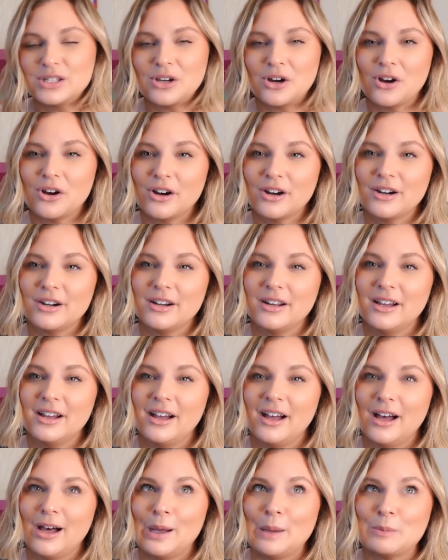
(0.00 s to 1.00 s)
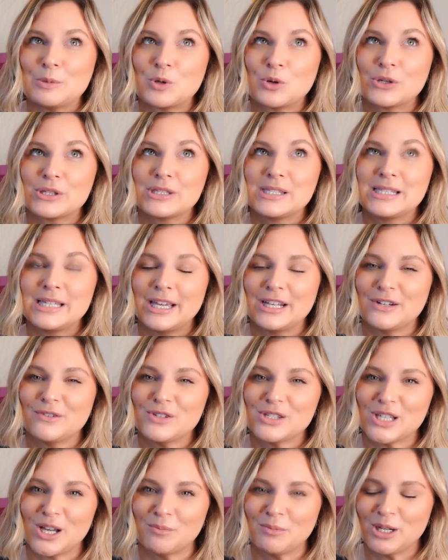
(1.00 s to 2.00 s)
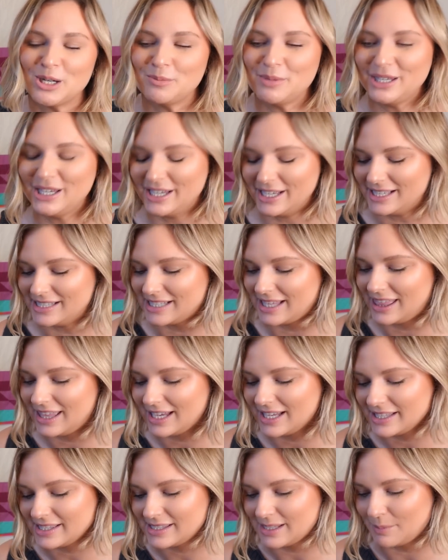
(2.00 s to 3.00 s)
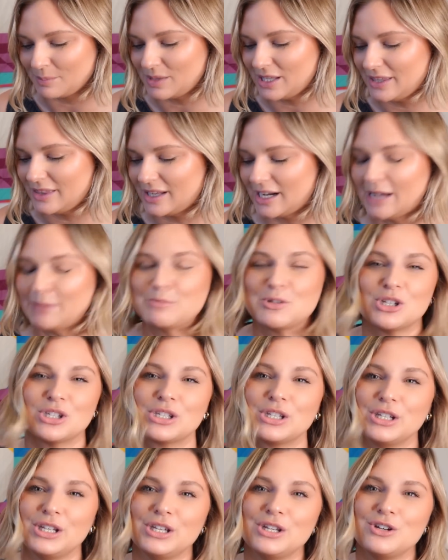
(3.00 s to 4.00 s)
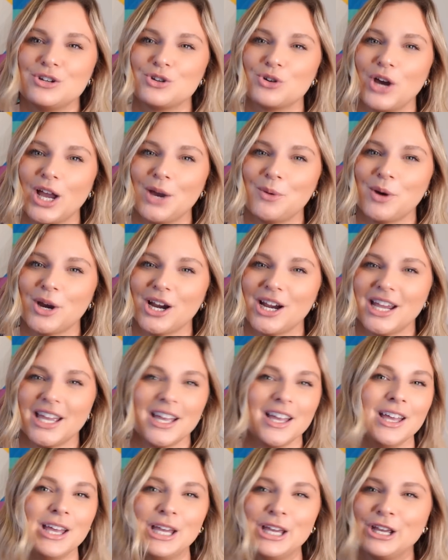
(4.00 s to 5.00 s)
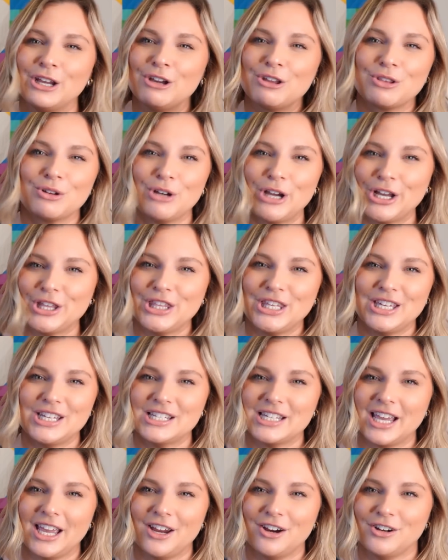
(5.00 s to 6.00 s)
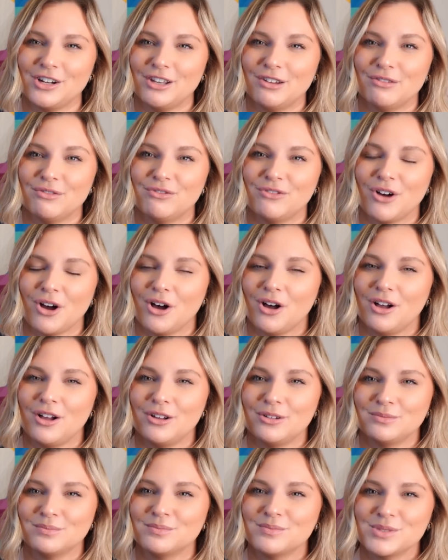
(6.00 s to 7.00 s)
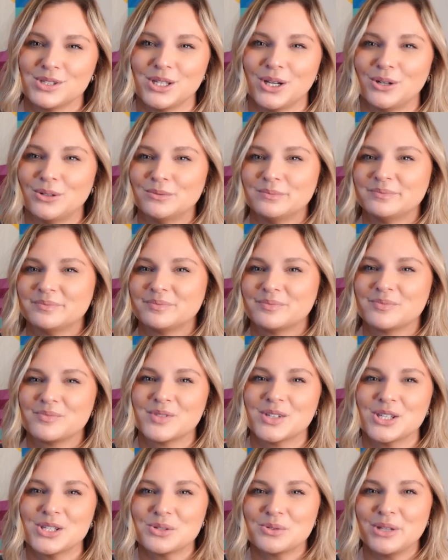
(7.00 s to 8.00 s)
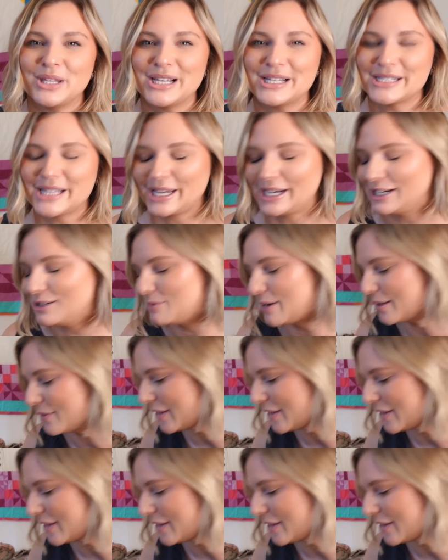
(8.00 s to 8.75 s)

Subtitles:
yarn towards the end of summer, because I think it's something that I'm just gonna enjoy wearing throughout the entirety of fall. So I'm just really excited about